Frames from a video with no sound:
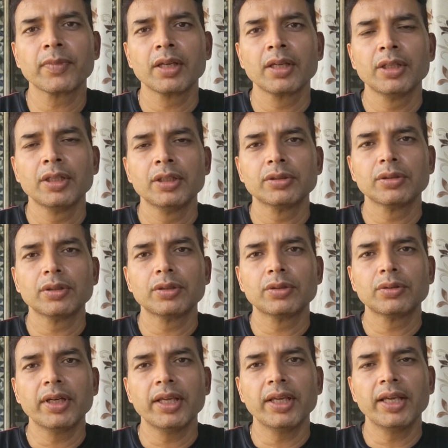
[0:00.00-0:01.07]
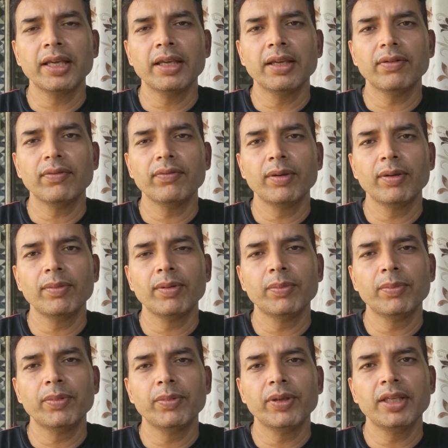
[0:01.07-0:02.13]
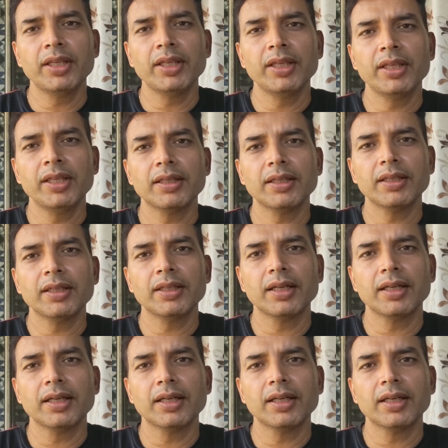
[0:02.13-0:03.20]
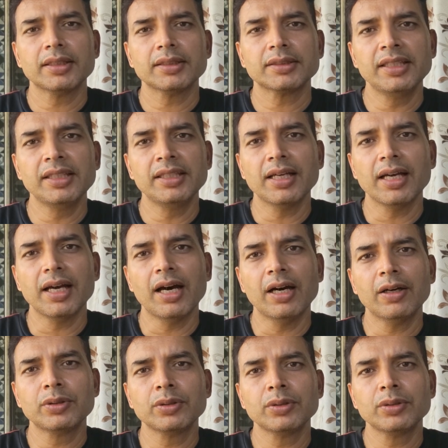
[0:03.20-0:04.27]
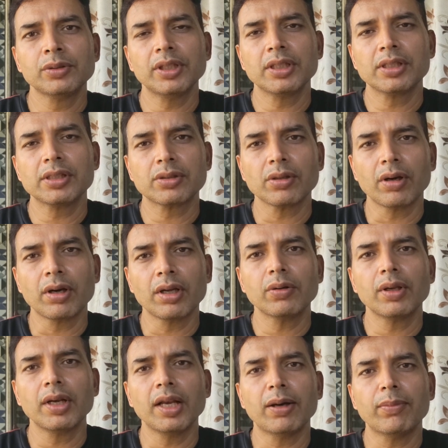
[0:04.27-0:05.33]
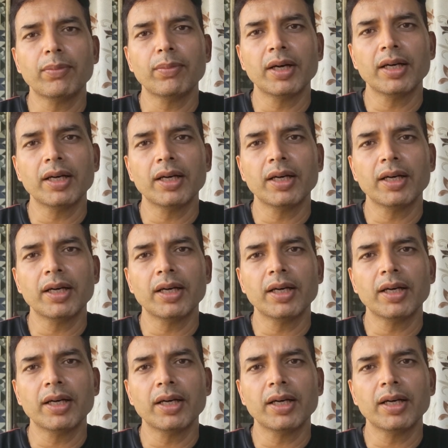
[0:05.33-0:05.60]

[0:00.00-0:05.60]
So today we will be seeing how to install Ollama,